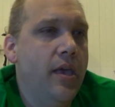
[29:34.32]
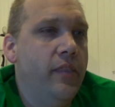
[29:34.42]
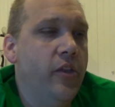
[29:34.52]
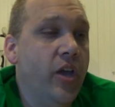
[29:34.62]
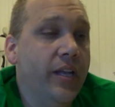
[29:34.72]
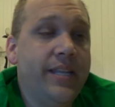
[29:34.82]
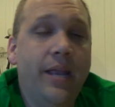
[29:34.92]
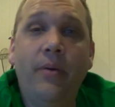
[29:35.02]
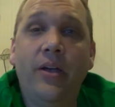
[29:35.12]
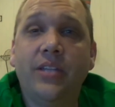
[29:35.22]
Then you got
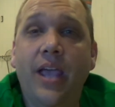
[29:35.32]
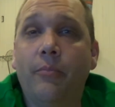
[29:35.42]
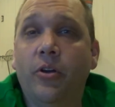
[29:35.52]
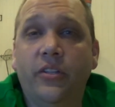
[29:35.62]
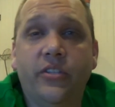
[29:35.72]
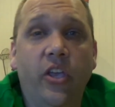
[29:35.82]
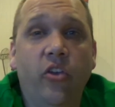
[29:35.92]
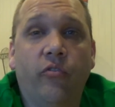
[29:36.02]
10 pounds of hamburger. Let's say you